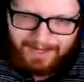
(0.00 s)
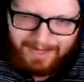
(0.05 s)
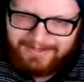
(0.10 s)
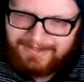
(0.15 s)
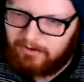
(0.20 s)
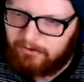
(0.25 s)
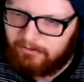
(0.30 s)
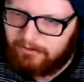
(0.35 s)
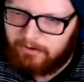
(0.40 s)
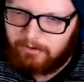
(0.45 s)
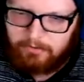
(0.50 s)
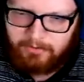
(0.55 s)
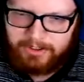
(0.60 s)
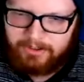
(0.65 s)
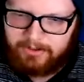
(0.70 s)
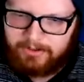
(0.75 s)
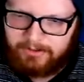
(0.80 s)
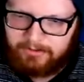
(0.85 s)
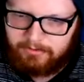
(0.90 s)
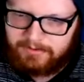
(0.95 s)
don't know what you're
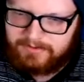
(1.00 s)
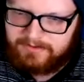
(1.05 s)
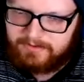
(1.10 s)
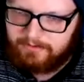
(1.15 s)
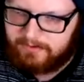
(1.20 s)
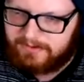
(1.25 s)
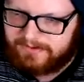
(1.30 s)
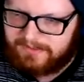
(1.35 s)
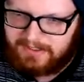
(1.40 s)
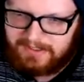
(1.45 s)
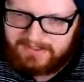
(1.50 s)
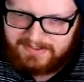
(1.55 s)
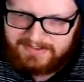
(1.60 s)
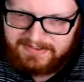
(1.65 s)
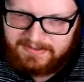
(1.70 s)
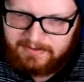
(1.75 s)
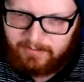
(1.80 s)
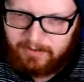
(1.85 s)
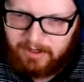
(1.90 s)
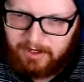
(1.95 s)
doing to us, I guess is
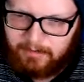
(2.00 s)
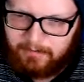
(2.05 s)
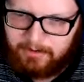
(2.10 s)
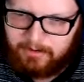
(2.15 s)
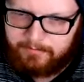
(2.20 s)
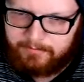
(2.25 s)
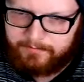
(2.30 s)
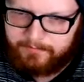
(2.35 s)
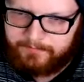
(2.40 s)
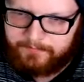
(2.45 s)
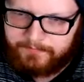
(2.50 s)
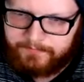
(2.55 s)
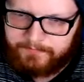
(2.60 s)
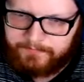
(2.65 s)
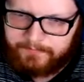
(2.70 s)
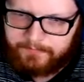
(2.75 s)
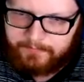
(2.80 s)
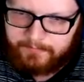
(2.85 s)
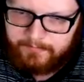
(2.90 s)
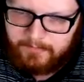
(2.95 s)
the problem.
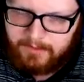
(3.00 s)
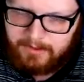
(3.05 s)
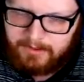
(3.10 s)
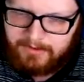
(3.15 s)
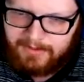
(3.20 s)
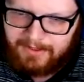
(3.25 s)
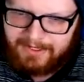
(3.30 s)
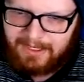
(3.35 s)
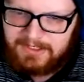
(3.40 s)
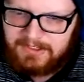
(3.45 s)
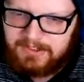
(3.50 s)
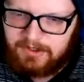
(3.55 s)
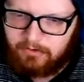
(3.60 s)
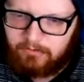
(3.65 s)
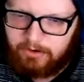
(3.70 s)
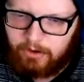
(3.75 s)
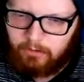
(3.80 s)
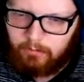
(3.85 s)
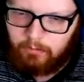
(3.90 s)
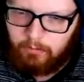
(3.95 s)
Like, I don't
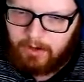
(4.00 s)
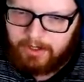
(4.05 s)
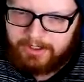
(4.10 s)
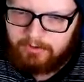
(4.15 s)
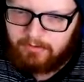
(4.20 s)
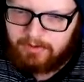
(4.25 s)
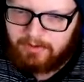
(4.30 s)
know what you